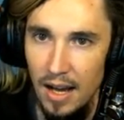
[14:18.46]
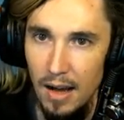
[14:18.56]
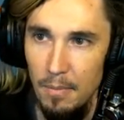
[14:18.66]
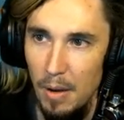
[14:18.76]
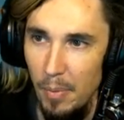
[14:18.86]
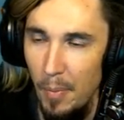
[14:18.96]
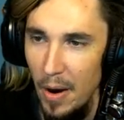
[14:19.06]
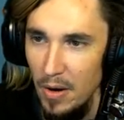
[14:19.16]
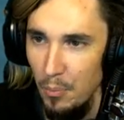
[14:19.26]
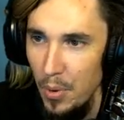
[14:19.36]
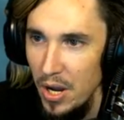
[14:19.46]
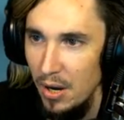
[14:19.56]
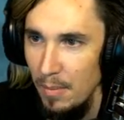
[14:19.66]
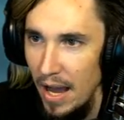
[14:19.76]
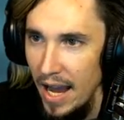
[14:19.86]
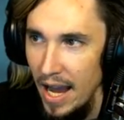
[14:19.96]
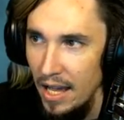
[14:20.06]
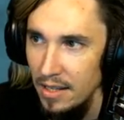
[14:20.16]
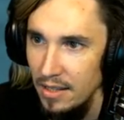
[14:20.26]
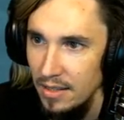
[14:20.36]
I'm not prepared to pee on my
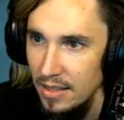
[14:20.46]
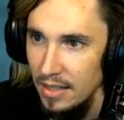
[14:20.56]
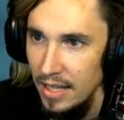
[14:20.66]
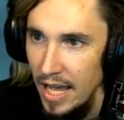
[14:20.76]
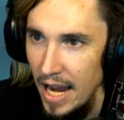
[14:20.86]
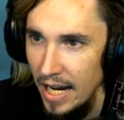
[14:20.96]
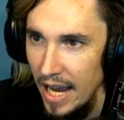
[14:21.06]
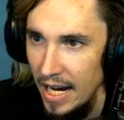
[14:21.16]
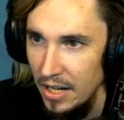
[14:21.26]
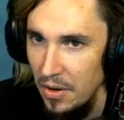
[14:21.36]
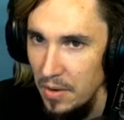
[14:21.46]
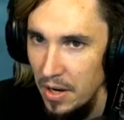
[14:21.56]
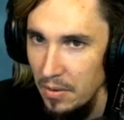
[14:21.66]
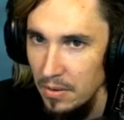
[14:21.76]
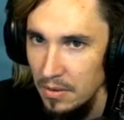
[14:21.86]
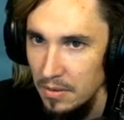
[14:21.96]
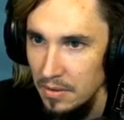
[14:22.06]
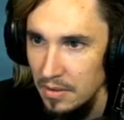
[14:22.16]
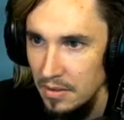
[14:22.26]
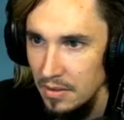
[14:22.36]
hand. Heck, heck, no, no.
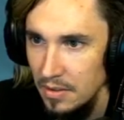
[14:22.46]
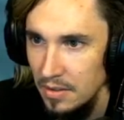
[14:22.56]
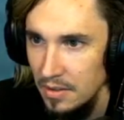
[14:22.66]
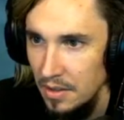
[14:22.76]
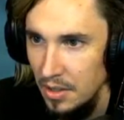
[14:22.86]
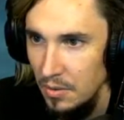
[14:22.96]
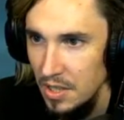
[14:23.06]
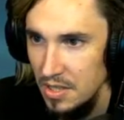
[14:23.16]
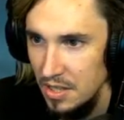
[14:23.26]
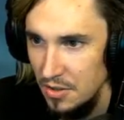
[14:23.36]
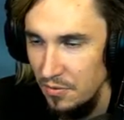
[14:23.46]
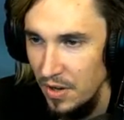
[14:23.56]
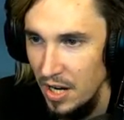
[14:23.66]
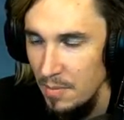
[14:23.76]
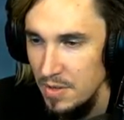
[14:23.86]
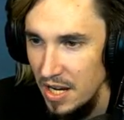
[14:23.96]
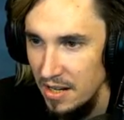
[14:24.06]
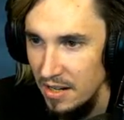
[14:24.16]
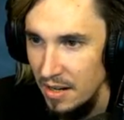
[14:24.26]
Dude, this is such a fun update.